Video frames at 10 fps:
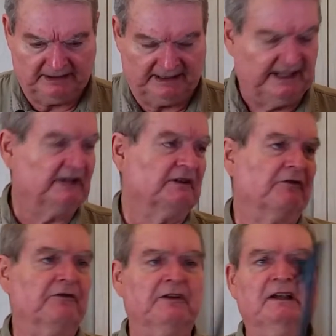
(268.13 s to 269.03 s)
It has a
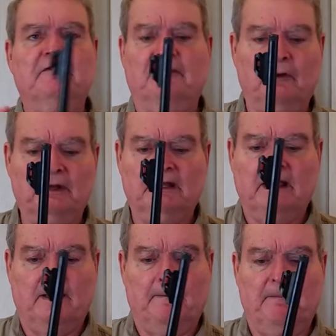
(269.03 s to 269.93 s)
free-floating
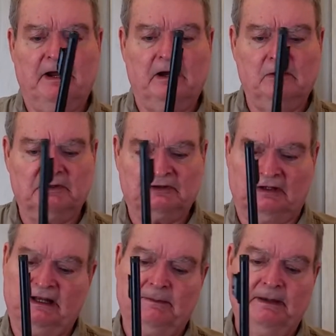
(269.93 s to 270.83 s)
barrel, which a
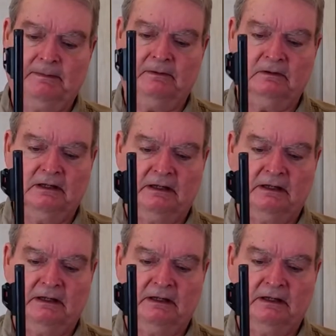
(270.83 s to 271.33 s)
lot of people